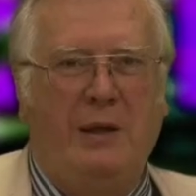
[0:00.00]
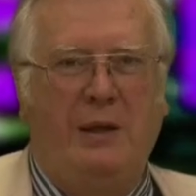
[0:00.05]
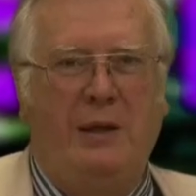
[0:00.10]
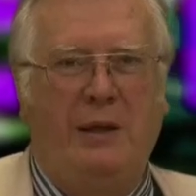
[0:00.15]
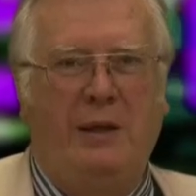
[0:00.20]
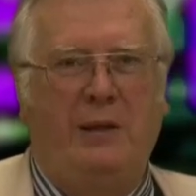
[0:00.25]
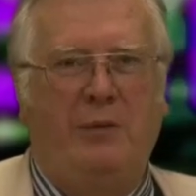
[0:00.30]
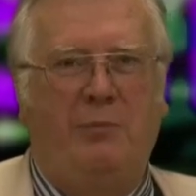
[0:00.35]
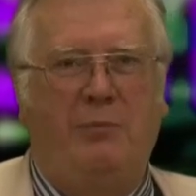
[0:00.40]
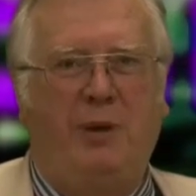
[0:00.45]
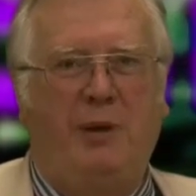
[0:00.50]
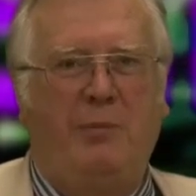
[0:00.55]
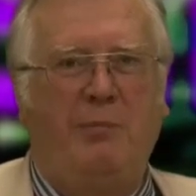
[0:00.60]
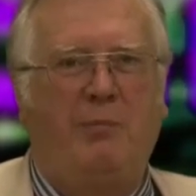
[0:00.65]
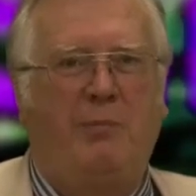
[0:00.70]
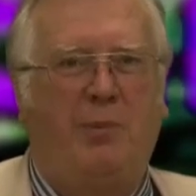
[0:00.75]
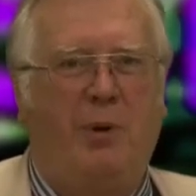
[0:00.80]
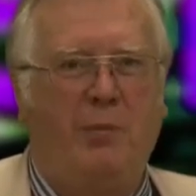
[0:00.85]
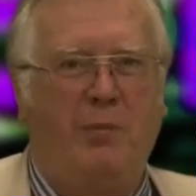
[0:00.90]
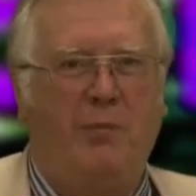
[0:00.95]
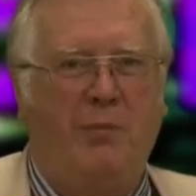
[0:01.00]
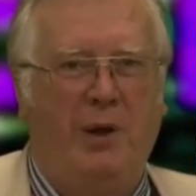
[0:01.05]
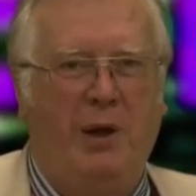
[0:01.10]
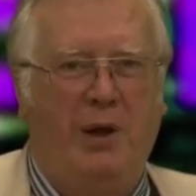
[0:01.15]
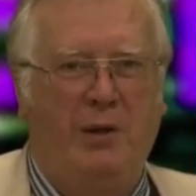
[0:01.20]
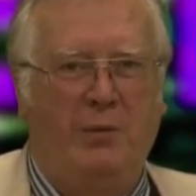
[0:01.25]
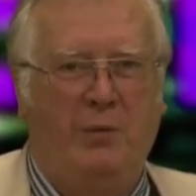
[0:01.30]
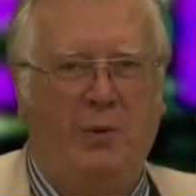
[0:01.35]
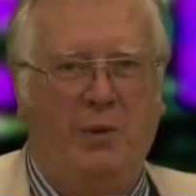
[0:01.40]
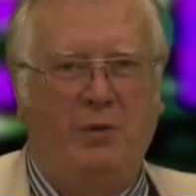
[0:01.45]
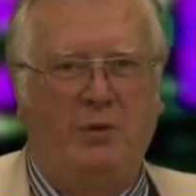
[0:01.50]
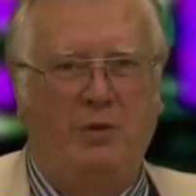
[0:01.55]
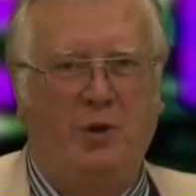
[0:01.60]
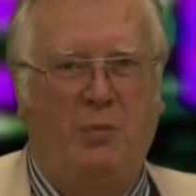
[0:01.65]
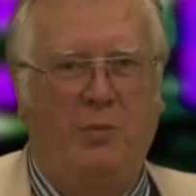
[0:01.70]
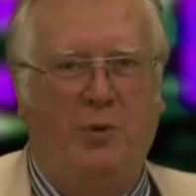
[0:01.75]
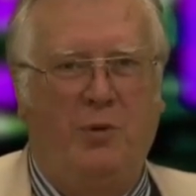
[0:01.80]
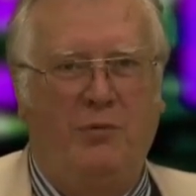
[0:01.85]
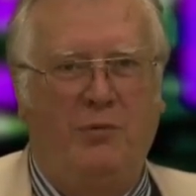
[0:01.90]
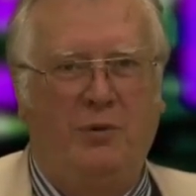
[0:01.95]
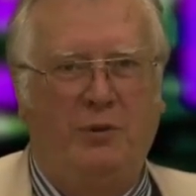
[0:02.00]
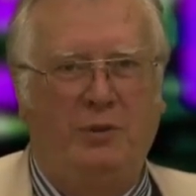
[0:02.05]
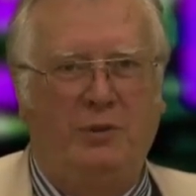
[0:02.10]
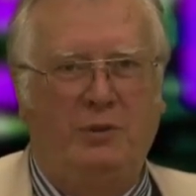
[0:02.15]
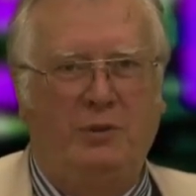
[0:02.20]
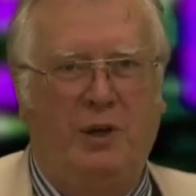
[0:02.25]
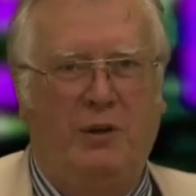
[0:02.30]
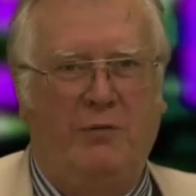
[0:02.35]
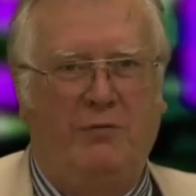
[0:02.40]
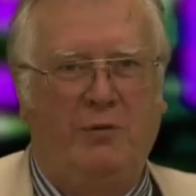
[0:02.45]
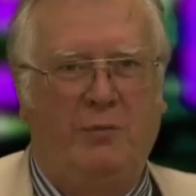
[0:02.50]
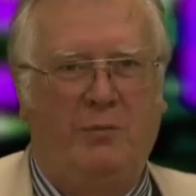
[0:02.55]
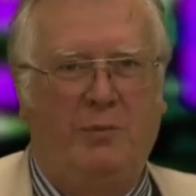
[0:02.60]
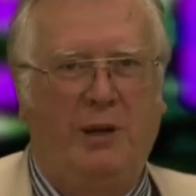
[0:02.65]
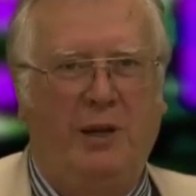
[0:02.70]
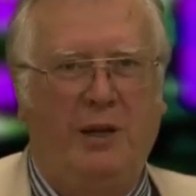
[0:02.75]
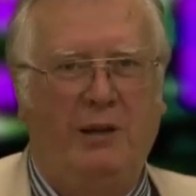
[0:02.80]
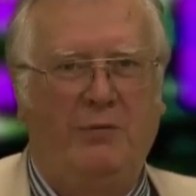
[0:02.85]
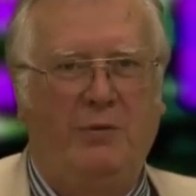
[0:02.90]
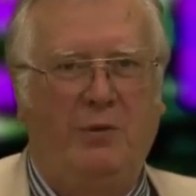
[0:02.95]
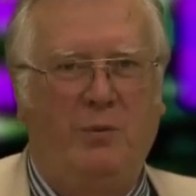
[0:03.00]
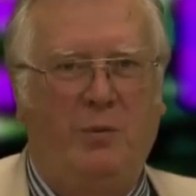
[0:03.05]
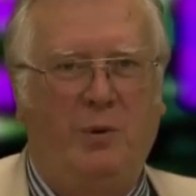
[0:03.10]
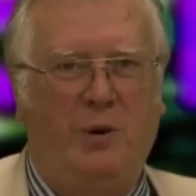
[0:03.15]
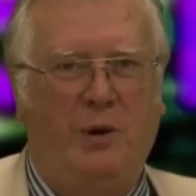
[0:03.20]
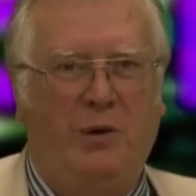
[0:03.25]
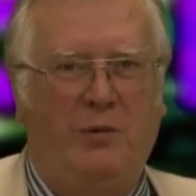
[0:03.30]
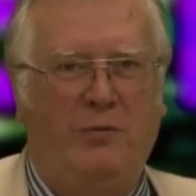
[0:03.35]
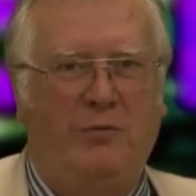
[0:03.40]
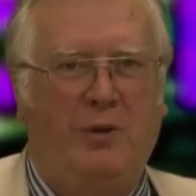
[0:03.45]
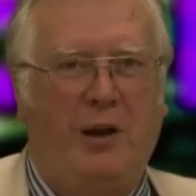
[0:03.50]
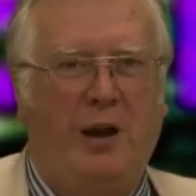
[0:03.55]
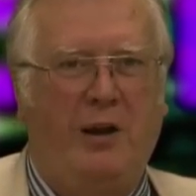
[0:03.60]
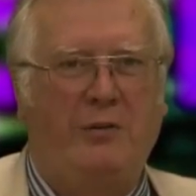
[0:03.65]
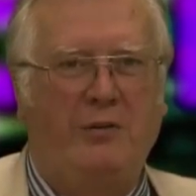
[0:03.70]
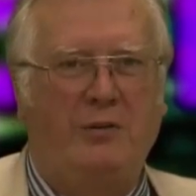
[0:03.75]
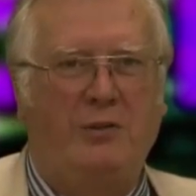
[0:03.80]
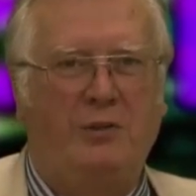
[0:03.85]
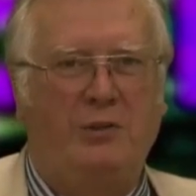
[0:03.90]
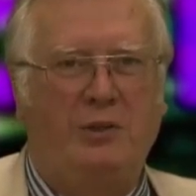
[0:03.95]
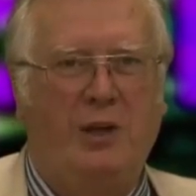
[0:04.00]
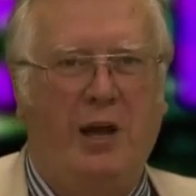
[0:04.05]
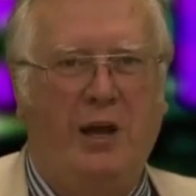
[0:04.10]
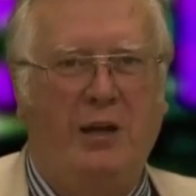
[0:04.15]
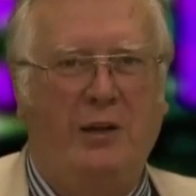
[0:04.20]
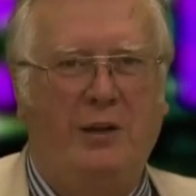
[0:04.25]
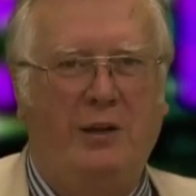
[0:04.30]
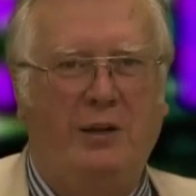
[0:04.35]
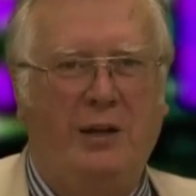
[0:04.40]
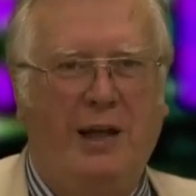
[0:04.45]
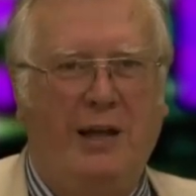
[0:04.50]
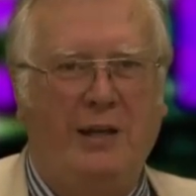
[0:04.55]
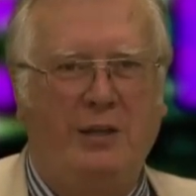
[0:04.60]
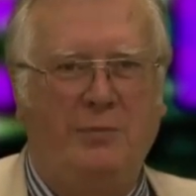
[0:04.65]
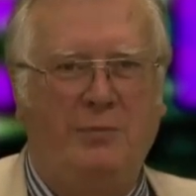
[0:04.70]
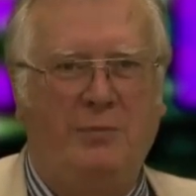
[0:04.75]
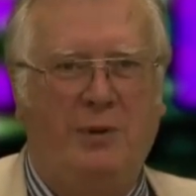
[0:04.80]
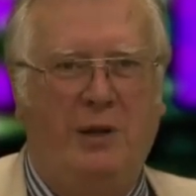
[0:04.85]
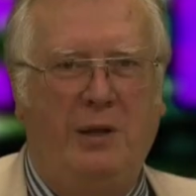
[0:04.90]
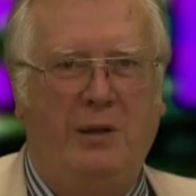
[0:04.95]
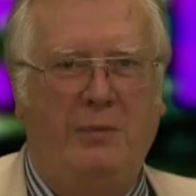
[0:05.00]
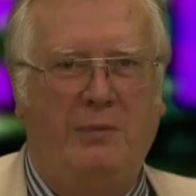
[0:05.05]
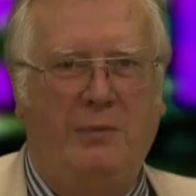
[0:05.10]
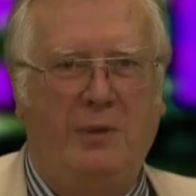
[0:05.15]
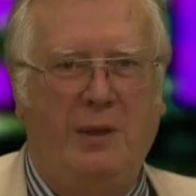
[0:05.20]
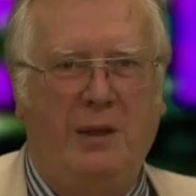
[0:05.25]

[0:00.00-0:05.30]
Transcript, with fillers: He's been bombarded with job offers after appealing for work via a sign at Aspley.